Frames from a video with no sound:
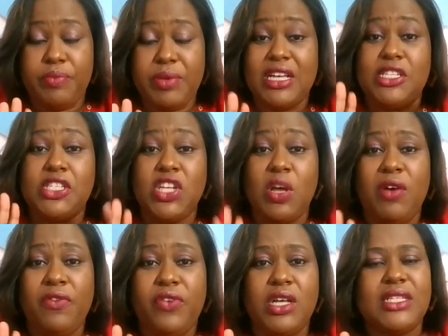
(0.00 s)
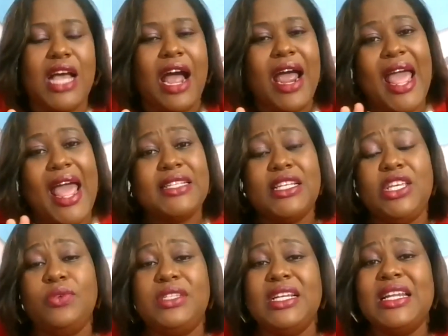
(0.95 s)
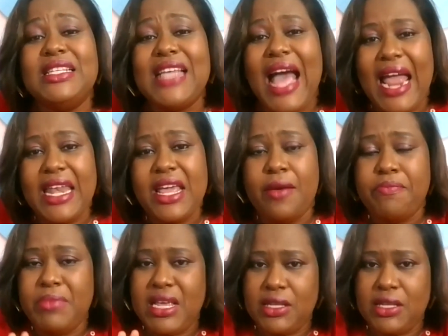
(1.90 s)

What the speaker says: because some of us are executing this idea